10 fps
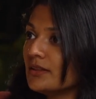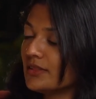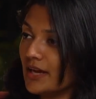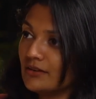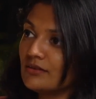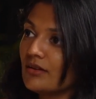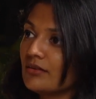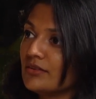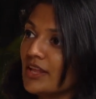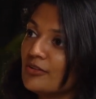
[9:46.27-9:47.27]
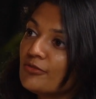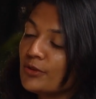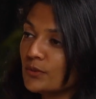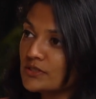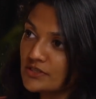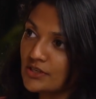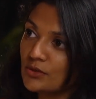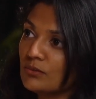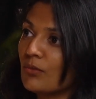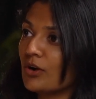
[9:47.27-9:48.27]
that then fuels
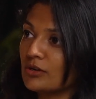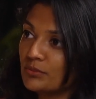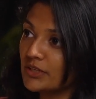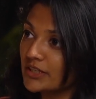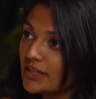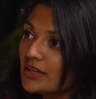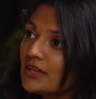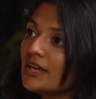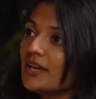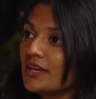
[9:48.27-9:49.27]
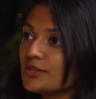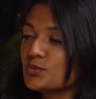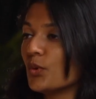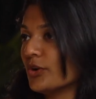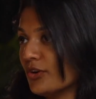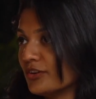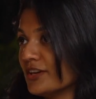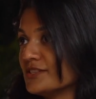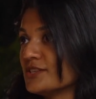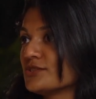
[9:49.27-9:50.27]
into model building is what
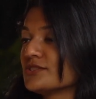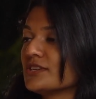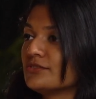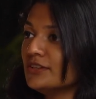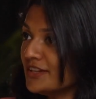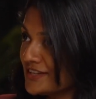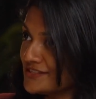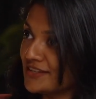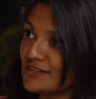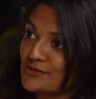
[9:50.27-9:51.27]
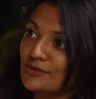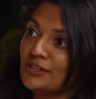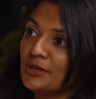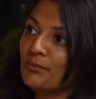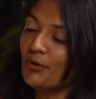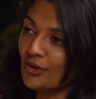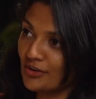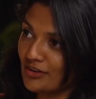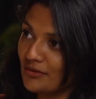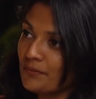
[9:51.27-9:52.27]
organizations are realizing is really important.